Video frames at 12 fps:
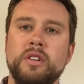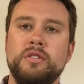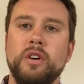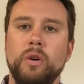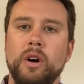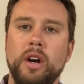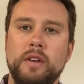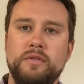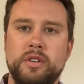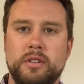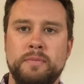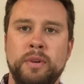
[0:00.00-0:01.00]
so I
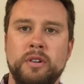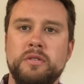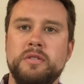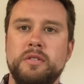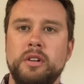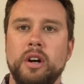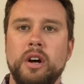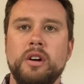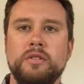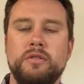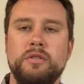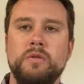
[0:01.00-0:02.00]
just posted
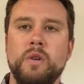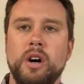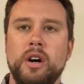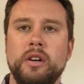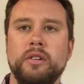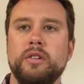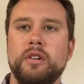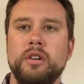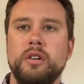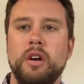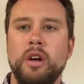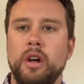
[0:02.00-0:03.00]
onto
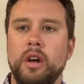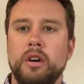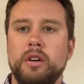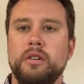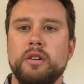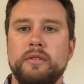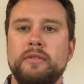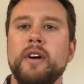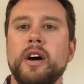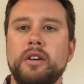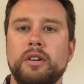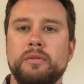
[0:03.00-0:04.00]
iLearn your
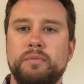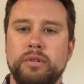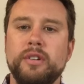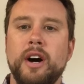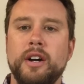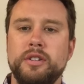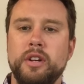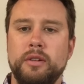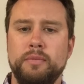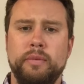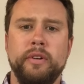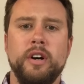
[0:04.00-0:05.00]
final
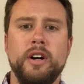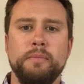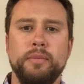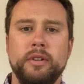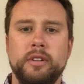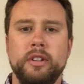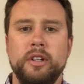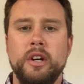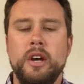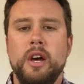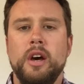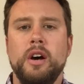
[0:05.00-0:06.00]
project prompt.
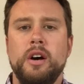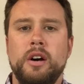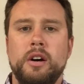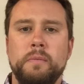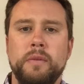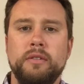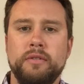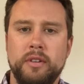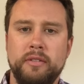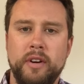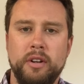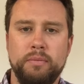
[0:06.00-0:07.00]
Um, and for
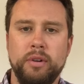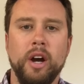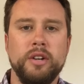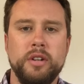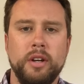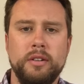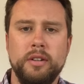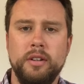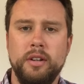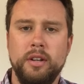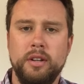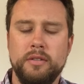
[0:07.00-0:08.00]
the final project,
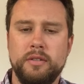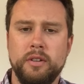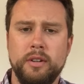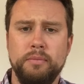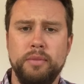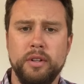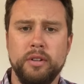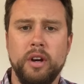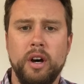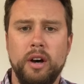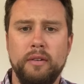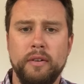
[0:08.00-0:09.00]
it is going to build
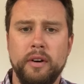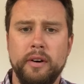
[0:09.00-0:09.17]
off